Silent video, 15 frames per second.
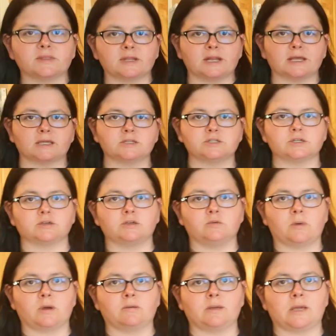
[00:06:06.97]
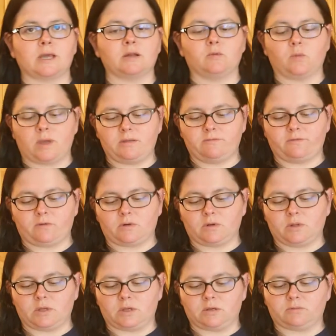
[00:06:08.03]
that I can show you while we kind of wait for
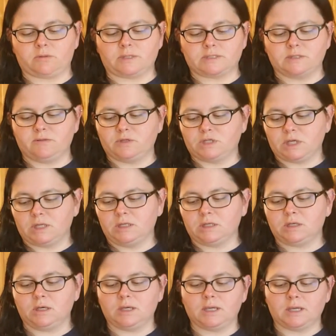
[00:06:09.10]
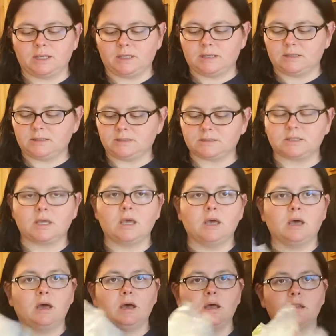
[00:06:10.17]
the rest of the chicken to cook is
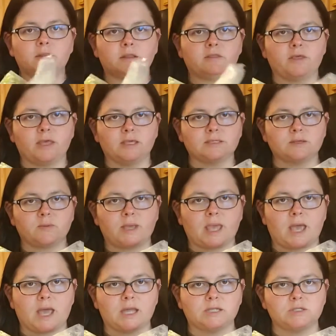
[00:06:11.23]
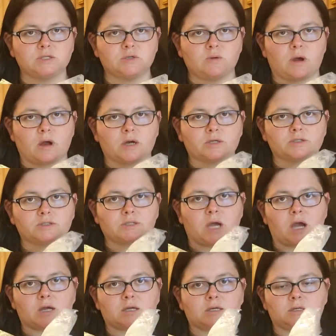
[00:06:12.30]
the things that we add to our
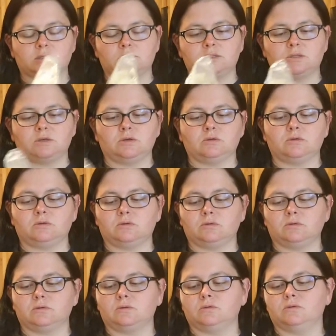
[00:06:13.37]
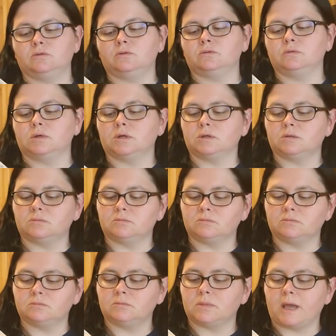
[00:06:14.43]
stock to
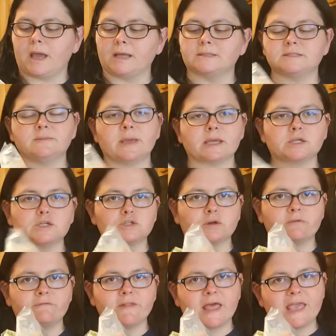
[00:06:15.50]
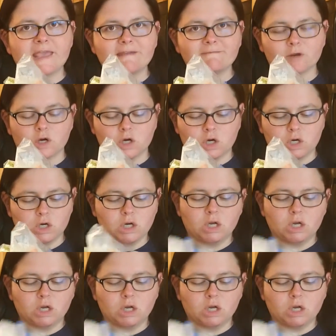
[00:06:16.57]
add some extra flavor.